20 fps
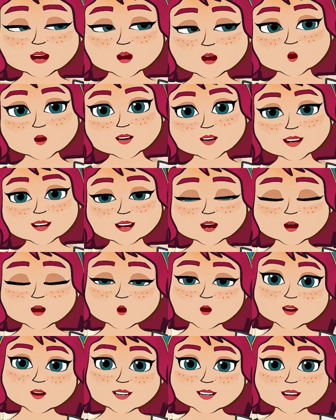I found
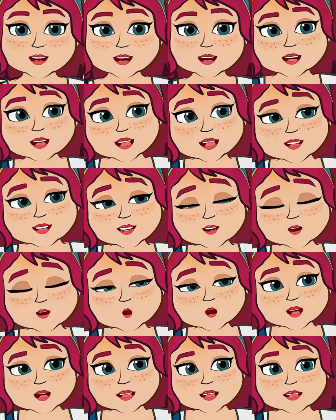myself unable to
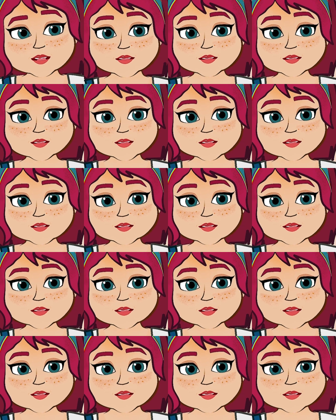breathe.